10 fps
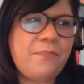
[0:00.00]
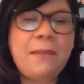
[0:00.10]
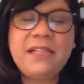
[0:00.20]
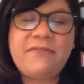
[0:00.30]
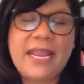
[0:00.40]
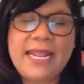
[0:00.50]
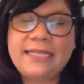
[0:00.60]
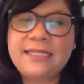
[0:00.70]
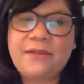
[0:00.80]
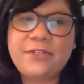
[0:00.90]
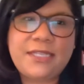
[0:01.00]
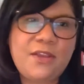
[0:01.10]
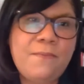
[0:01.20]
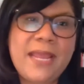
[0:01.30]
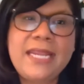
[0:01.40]
public finance levers that
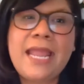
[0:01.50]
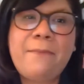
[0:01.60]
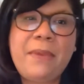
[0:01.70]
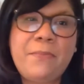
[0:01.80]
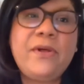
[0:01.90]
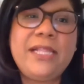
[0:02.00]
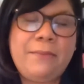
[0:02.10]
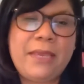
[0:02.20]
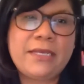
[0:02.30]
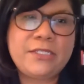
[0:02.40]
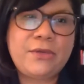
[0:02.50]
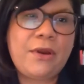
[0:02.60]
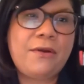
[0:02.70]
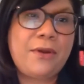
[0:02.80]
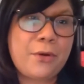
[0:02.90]
you might not be pulling because you
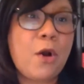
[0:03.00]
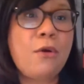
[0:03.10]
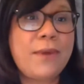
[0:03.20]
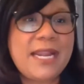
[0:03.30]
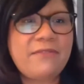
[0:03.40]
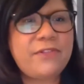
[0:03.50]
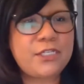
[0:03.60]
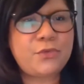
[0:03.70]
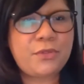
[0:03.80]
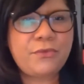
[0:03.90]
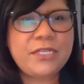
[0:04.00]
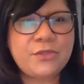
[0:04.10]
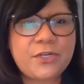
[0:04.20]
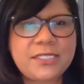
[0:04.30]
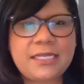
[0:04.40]
are already flush with
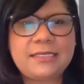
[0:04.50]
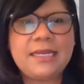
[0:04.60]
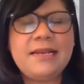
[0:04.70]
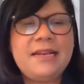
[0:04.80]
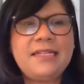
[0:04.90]
resources